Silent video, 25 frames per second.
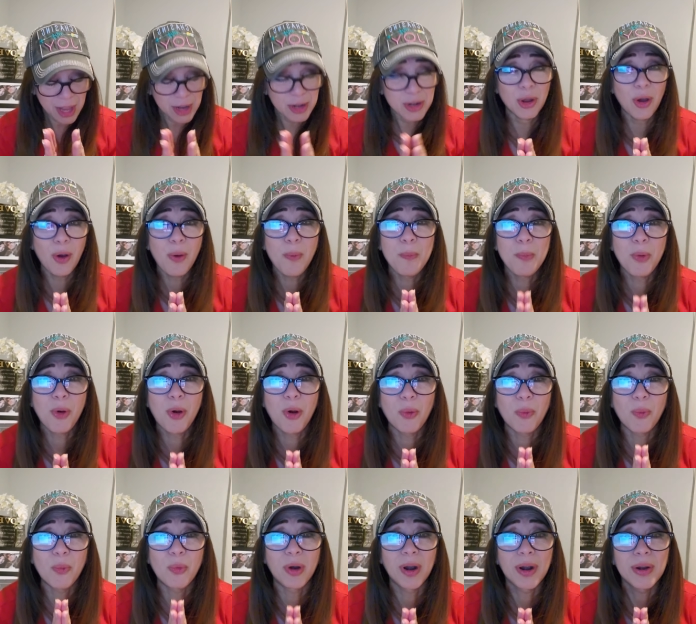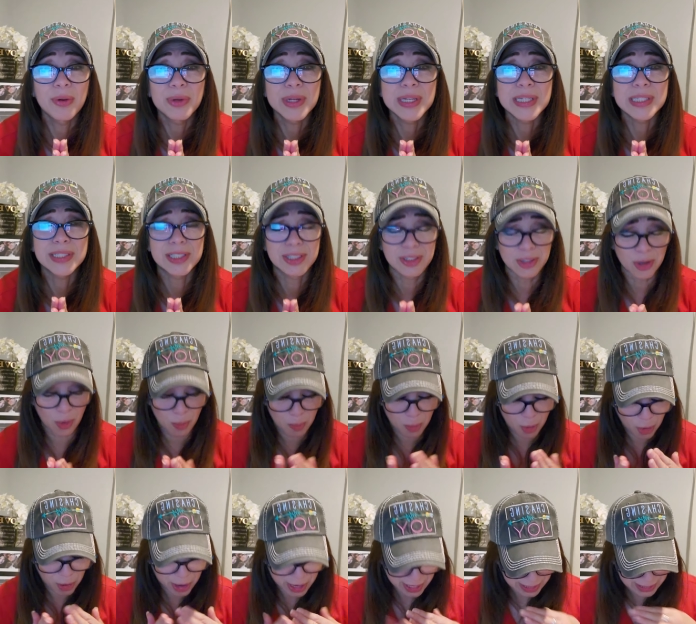No more worries, no
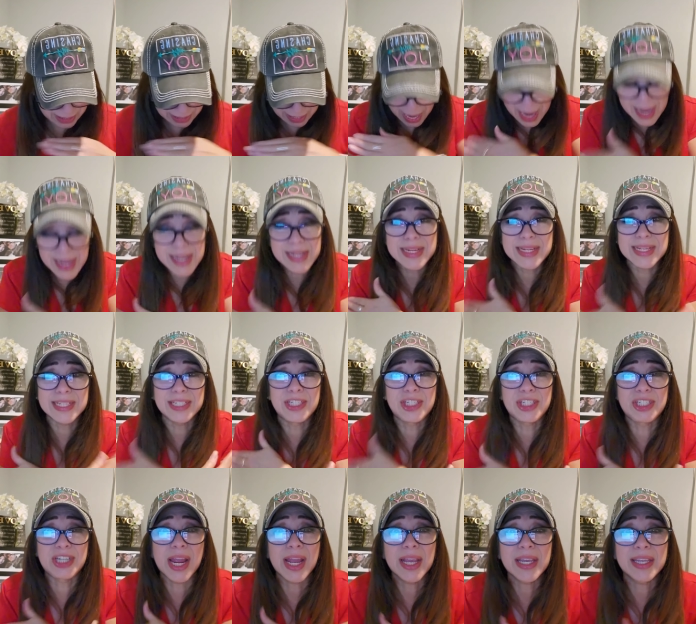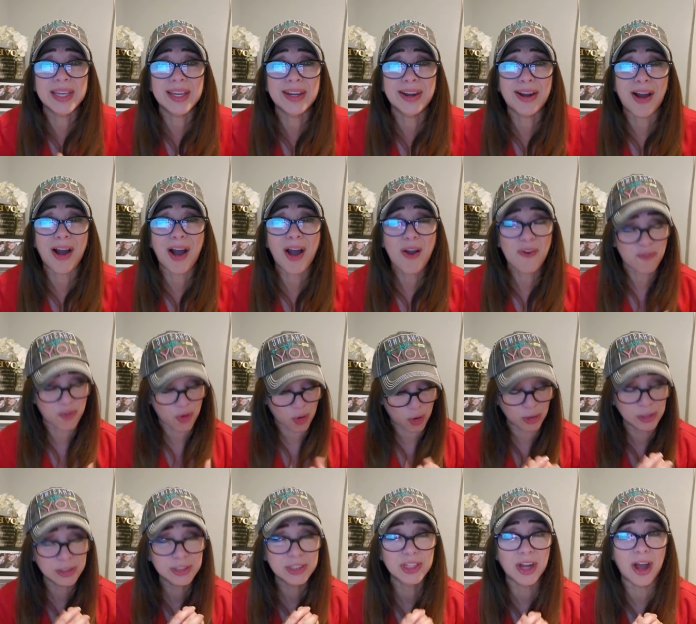more anxiety. Shake it off,
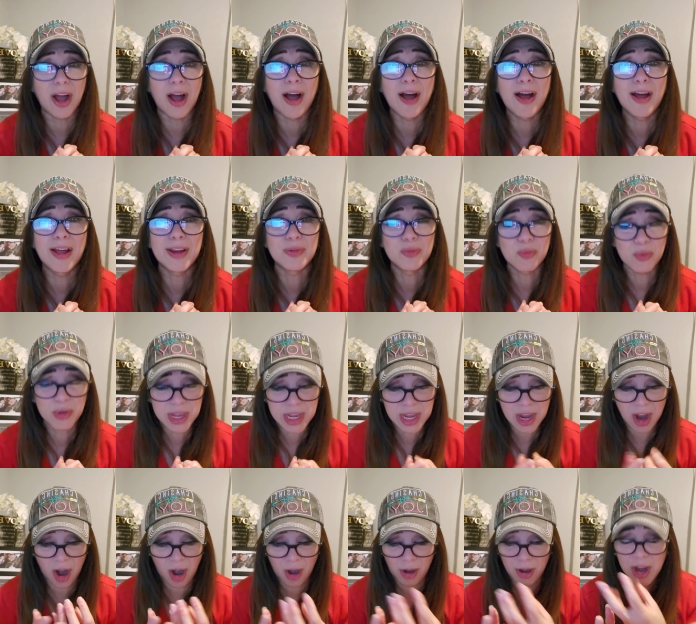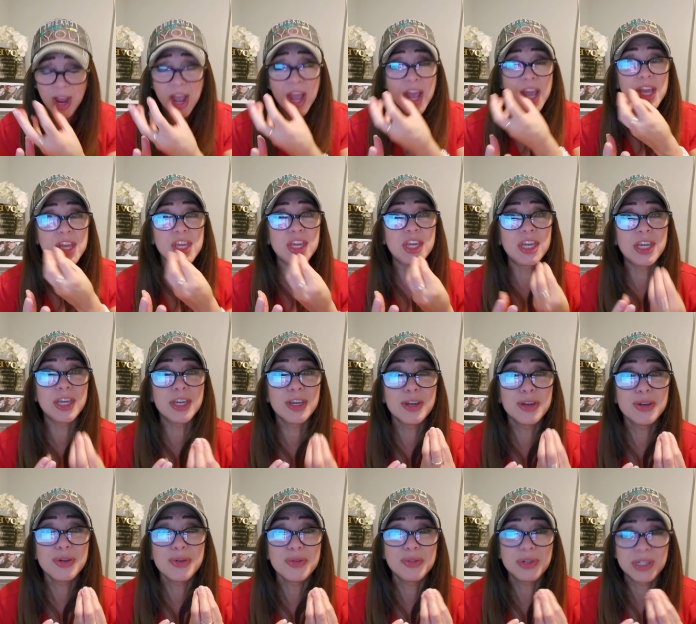hold on. We are
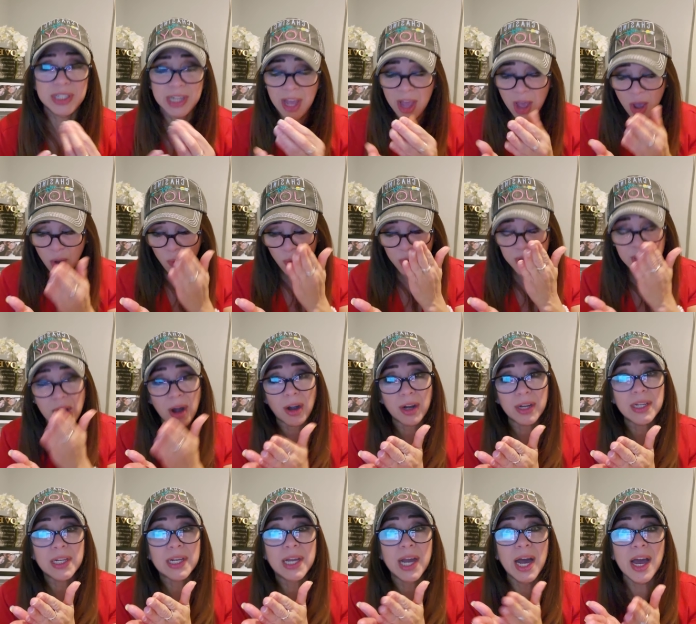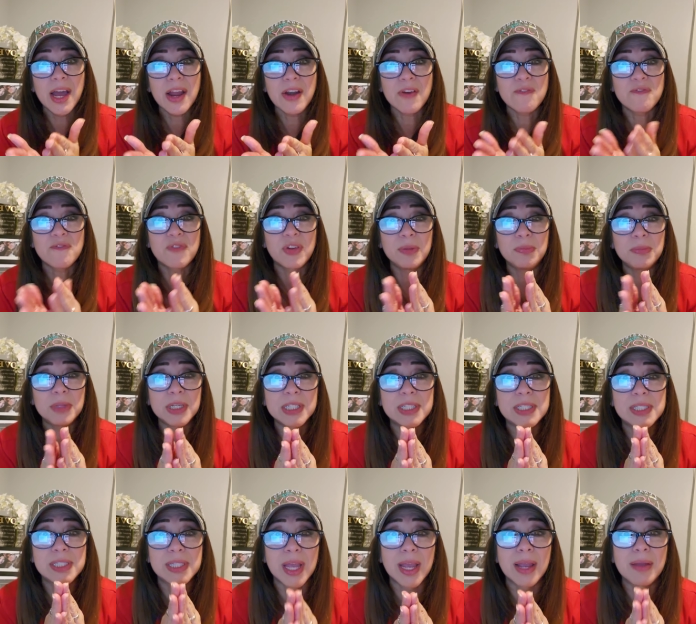hewed, we are cut from the
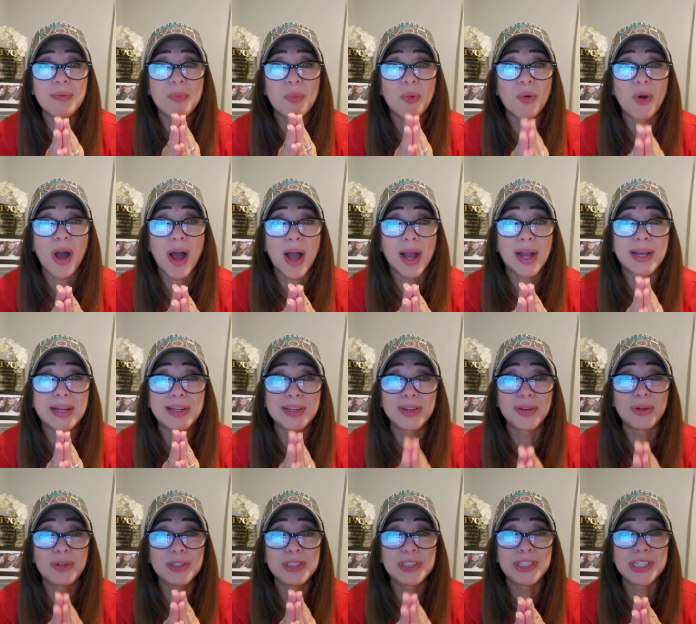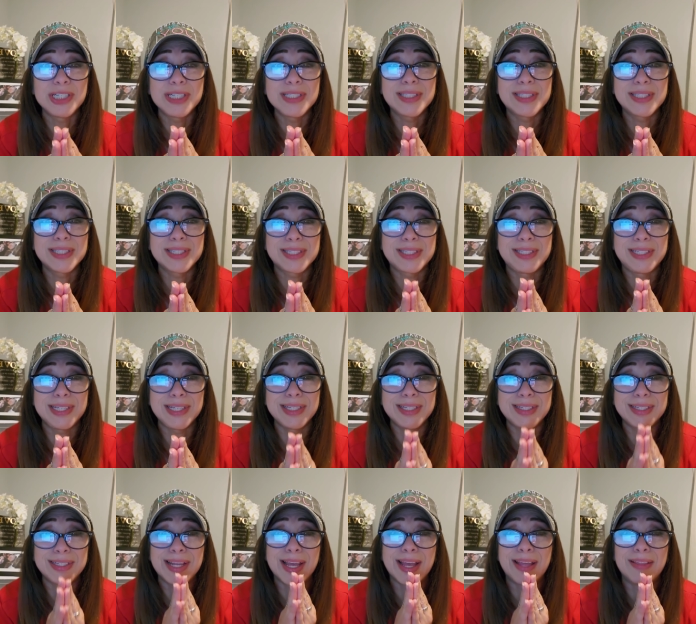same rock Lord Jesus
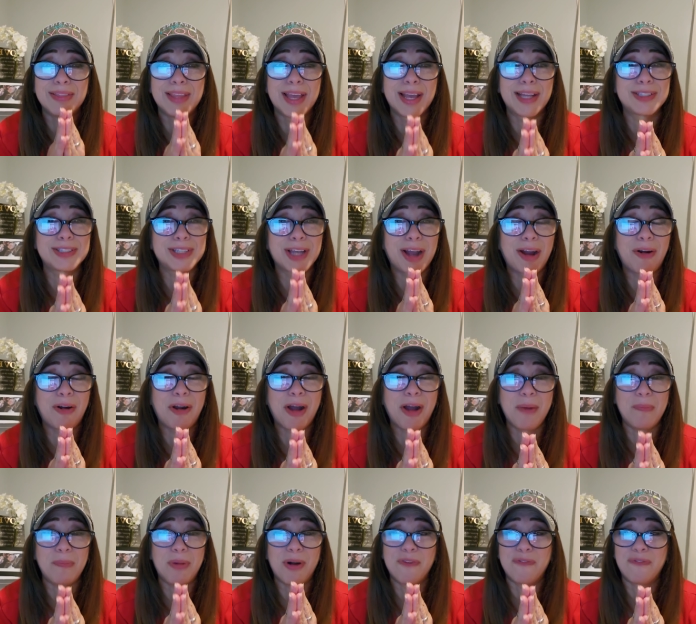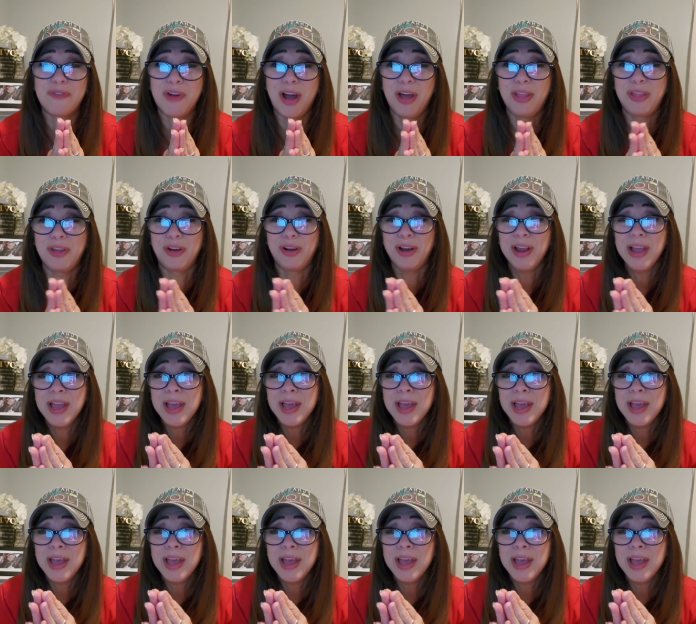did, and that's our Abba Father.